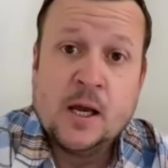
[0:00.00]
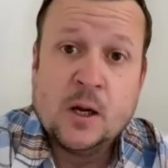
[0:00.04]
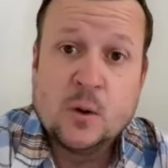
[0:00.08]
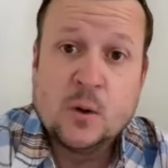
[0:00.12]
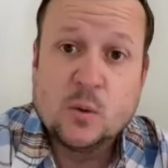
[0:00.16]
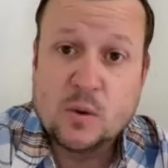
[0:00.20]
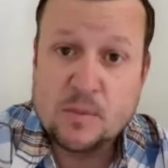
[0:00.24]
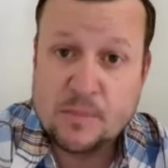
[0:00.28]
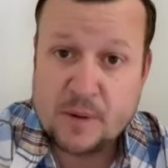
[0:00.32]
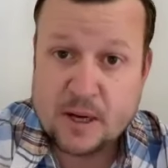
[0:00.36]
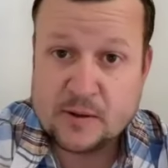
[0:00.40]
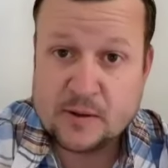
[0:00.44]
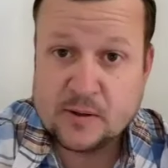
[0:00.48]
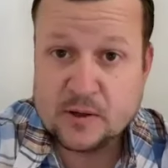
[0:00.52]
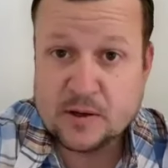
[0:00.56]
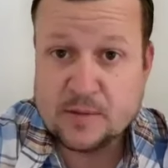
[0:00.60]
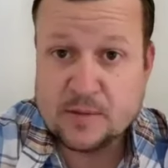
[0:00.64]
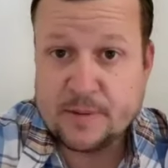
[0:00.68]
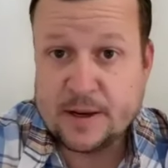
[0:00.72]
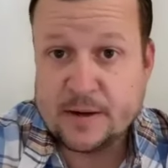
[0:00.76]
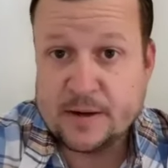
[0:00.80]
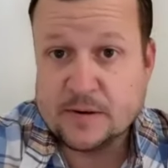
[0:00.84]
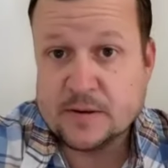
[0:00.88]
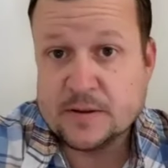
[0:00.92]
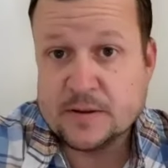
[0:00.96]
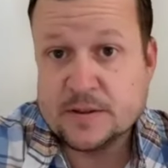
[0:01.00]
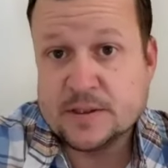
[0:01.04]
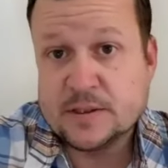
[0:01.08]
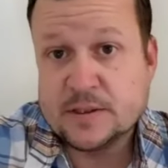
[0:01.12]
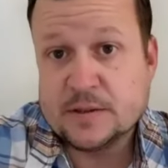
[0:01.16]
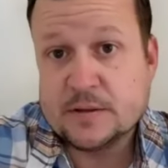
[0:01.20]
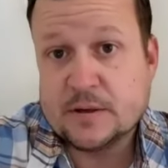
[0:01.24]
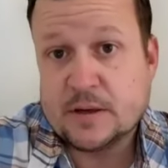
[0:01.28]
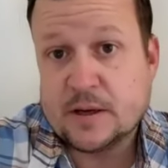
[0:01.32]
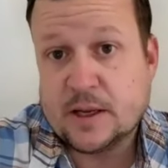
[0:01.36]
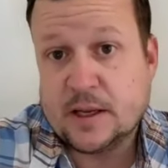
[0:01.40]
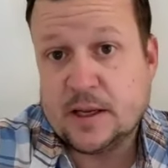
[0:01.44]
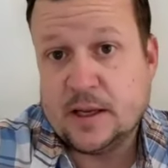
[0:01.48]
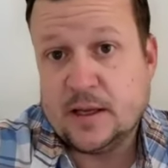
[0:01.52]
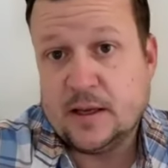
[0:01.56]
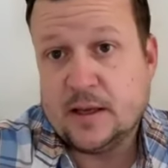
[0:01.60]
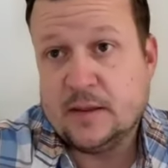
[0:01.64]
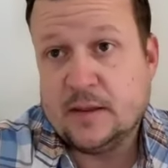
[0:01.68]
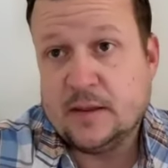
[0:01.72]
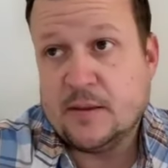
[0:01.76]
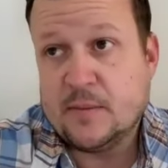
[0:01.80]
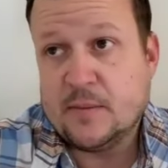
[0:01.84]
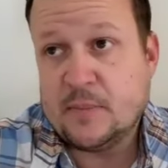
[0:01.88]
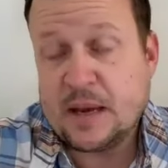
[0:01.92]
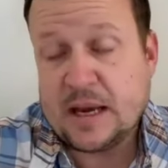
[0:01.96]
Remodel Commanders. In
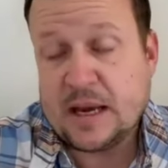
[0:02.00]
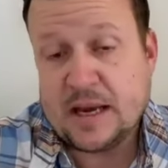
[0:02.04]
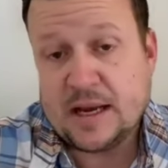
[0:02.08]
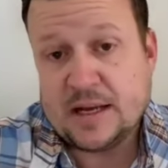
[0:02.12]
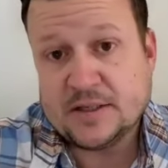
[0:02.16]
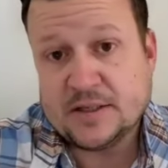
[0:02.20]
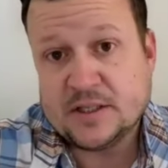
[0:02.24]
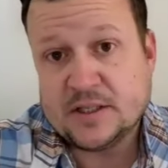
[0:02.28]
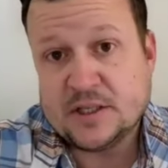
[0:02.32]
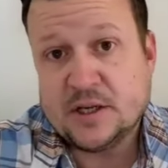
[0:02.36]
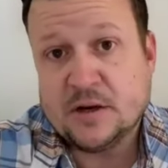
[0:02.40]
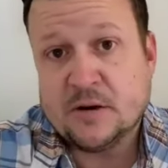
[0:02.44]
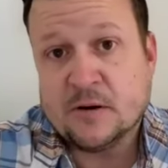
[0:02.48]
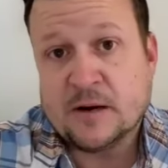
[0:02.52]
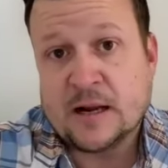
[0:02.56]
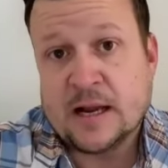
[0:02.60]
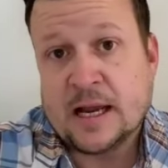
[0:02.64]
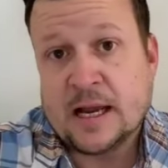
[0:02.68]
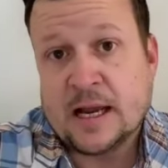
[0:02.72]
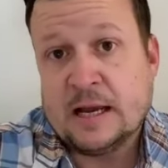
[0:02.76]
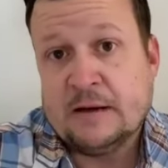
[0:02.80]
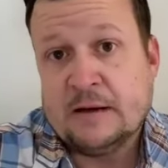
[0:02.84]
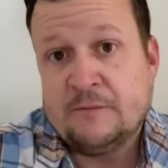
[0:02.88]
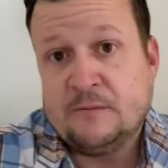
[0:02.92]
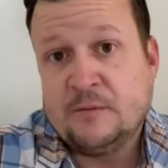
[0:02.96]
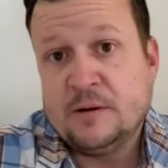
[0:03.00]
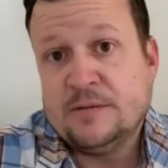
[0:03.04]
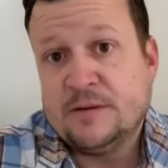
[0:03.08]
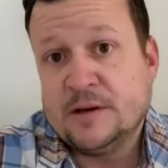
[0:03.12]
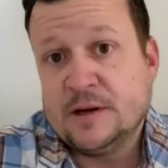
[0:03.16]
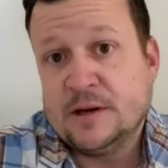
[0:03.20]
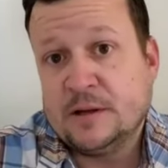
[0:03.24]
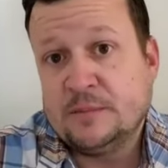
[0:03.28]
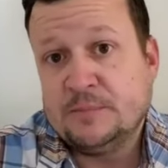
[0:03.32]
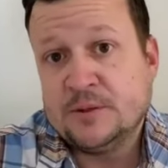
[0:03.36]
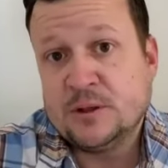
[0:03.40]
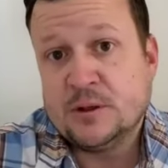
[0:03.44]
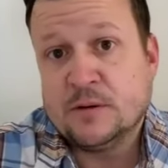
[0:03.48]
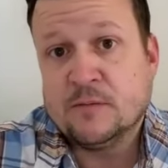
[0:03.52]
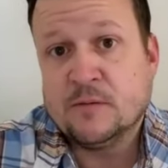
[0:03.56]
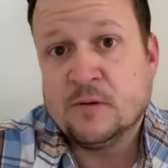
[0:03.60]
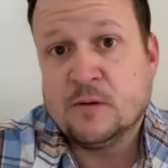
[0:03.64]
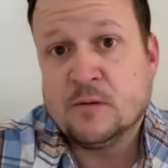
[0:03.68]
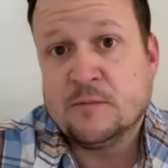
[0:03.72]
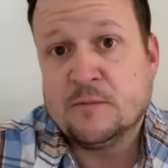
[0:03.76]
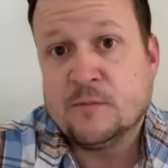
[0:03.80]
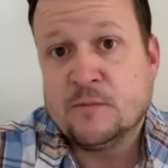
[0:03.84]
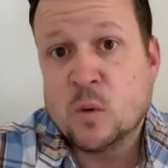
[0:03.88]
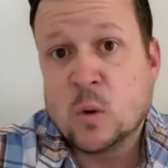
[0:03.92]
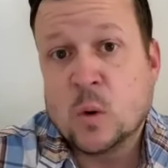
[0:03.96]
the past year and a half, we've helped over
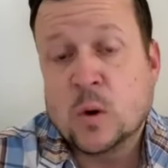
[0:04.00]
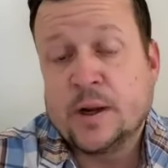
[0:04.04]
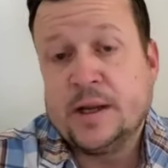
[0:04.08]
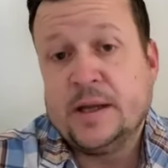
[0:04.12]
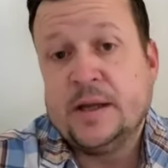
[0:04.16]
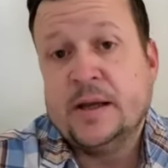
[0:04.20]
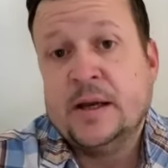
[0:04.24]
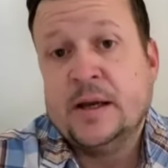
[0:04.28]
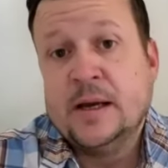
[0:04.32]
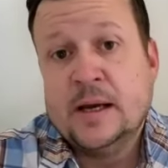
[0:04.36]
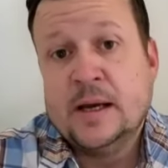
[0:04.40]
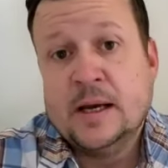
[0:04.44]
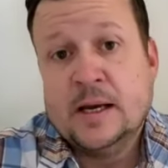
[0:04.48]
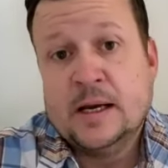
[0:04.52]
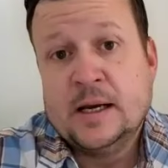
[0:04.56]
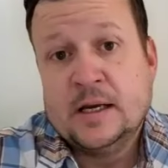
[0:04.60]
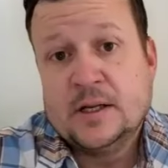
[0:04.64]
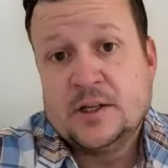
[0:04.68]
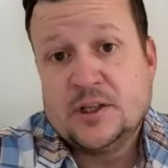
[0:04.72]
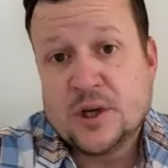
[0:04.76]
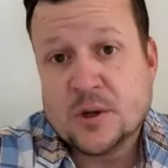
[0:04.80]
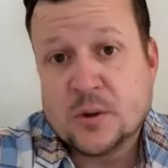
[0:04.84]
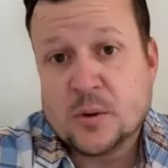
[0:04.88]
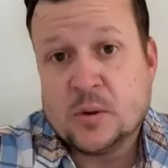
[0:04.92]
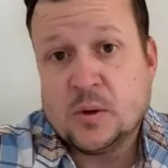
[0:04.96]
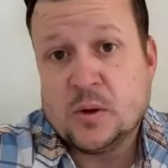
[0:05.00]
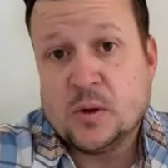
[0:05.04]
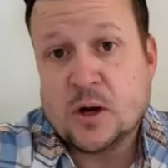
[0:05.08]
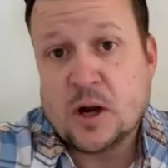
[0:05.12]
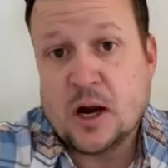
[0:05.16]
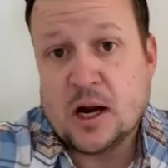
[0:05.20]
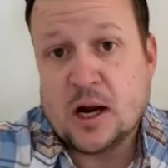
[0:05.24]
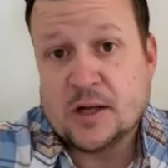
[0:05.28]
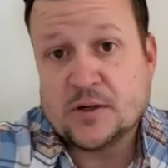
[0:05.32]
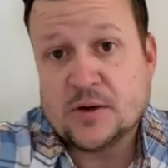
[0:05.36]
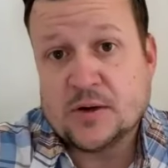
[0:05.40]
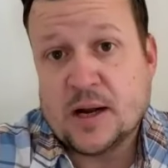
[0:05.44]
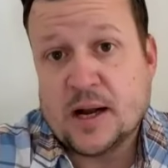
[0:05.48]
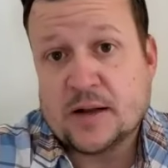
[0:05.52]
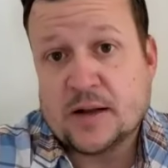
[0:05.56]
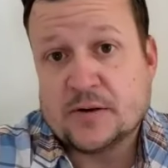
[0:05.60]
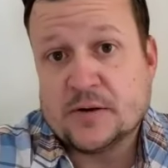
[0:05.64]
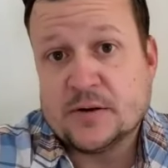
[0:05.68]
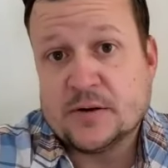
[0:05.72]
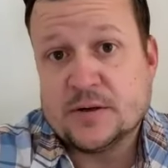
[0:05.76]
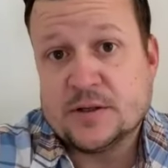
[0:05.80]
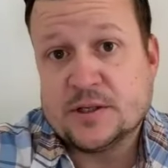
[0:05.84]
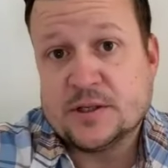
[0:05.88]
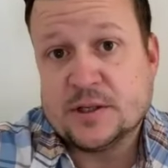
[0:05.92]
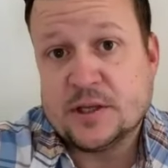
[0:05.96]
40 general
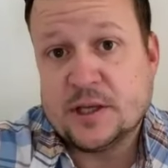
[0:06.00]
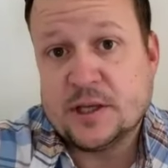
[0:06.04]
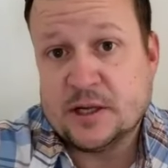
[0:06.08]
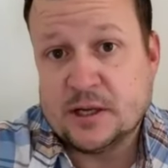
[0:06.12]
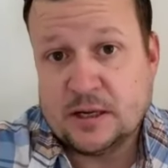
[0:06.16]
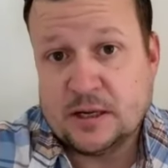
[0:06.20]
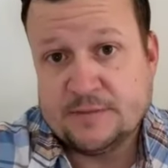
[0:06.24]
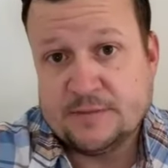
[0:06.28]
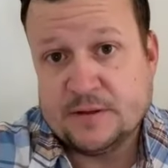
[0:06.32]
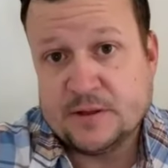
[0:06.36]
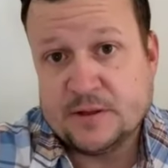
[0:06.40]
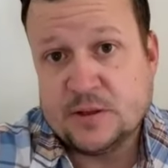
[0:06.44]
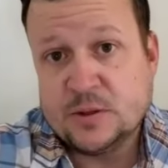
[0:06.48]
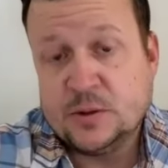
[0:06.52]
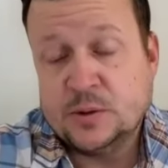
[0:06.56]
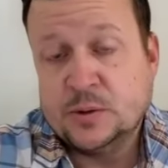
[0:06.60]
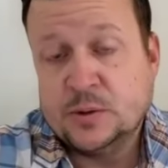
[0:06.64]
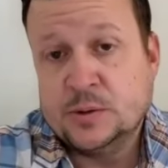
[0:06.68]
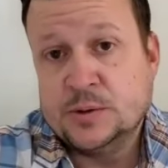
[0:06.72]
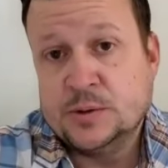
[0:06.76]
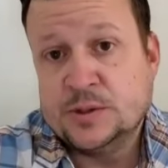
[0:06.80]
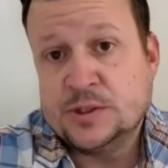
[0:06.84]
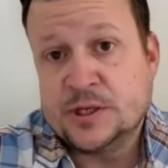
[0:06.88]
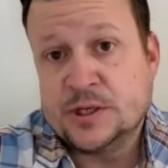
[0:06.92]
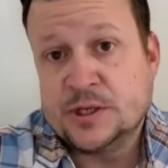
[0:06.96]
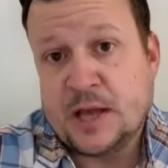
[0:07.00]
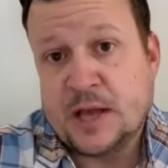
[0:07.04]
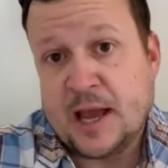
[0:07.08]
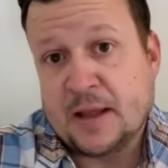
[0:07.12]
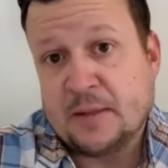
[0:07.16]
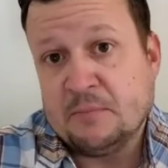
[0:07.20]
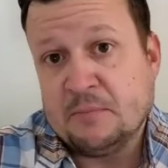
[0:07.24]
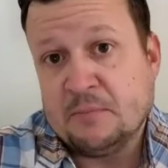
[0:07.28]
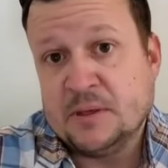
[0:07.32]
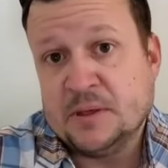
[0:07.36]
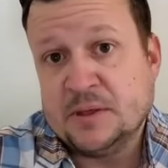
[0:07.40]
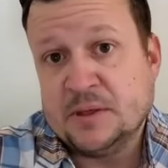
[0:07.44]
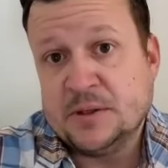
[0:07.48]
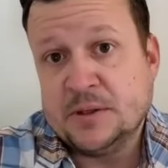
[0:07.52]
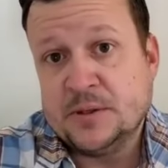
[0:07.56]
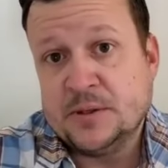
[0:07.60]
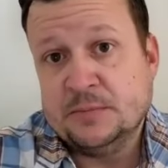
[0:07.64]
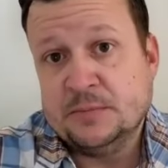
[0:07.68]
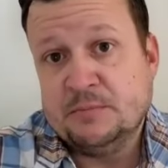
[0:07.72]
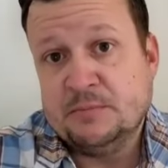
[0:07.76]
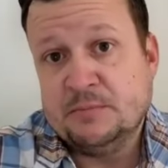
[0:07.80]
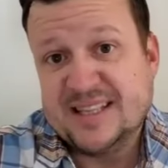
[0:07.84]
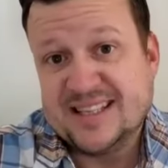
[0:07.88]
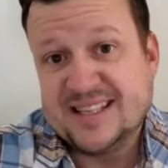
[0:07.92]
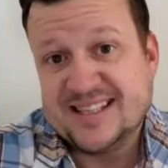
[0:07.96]
contractors get off the tools and build
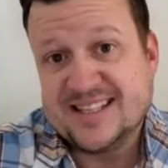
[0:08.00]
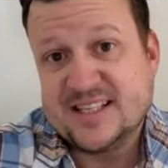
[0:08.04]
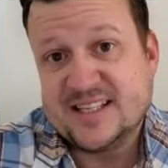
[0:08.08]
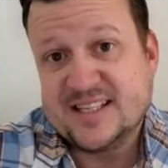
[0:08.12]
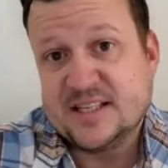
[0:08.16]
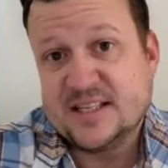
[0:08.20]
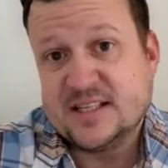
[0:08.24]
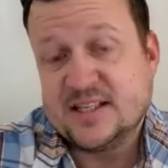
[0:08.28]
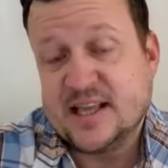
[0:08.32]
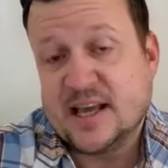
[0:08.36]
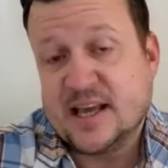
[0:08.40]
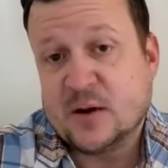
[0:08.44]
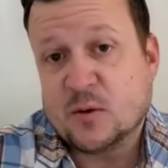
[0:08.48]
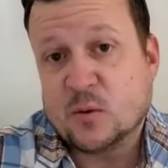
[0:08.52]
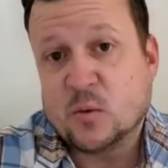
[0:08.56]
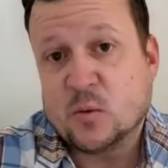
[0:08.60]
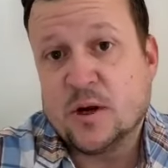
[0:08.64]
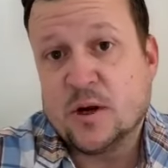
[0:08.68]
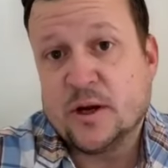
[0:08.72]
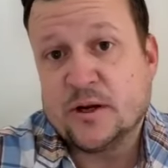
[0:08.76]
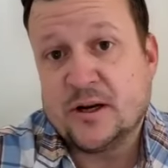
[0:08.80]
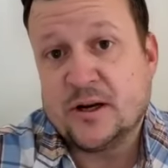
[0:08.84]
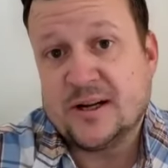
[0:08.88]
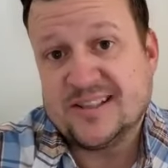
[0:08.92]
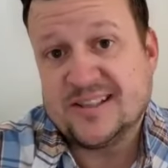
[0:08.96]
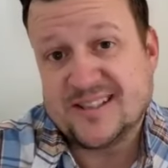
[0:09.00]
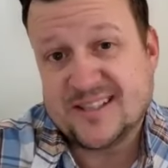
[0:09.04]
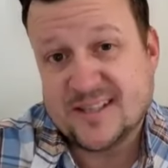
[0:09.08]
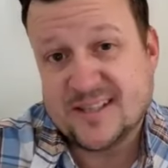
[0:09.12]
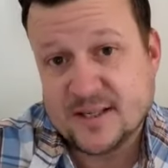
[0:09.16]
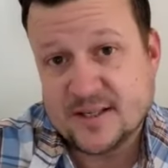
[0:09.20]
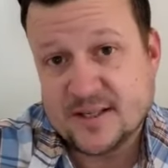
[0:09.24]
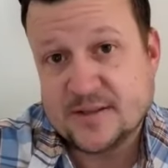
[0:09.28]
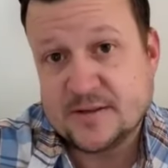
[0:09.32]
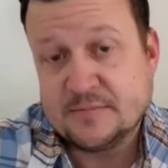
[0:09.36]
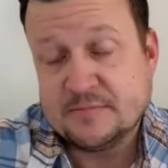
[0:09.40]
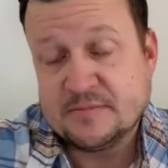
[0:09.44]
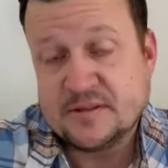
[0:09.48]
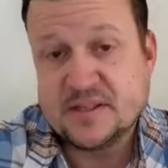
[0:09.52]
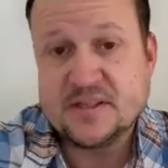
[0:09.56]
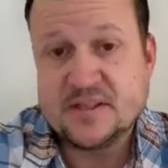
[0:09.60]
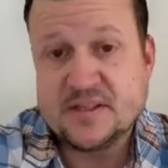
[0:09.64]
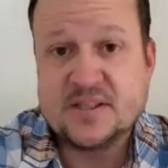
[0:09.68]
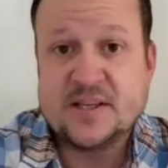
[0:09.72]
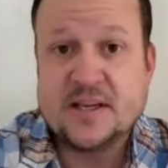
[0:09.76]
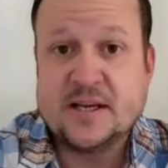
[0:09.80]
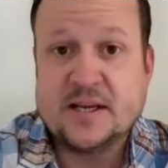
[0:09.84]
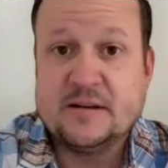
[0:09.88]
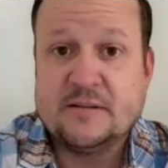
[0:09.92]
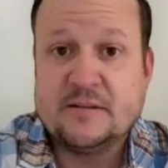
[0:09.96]
businesses that run on systems
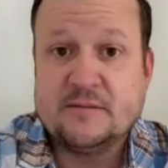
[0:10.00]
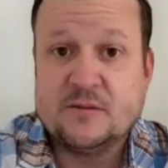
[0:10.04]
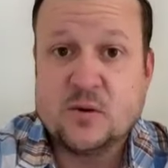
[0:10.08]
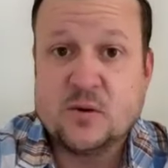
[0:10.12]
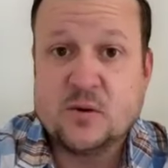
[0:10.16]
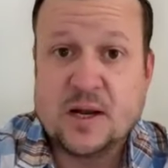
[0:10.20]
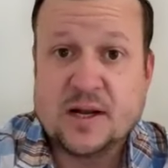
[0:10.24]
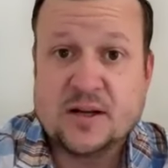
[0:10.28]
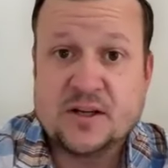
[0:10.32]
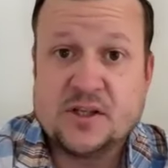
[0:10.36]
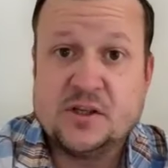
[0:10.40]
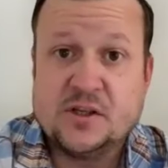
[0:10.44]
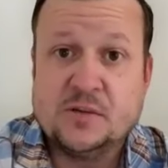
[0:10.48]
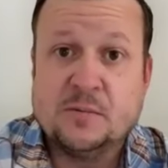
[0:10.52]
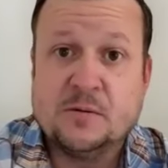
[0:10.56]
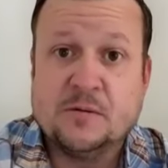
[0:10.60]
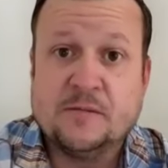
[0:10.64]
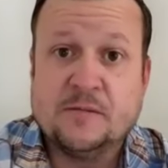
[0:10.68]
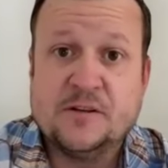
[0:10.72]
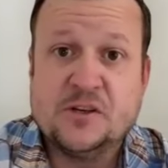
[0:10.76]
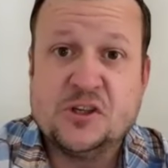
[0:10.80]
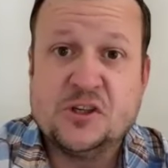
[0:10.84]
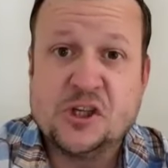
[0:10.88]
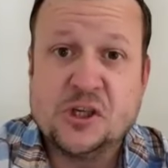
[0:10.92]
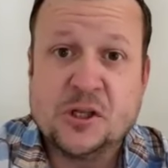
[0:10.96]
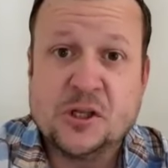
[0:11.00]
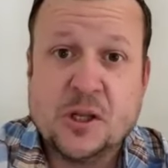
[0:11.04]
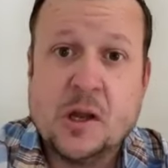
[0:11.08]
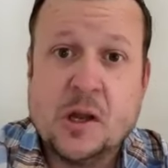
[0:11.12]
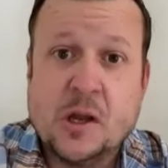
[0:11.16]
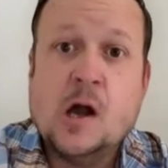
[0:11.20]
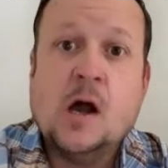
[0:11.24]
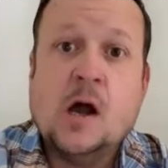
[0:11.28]
instead of direct supervision.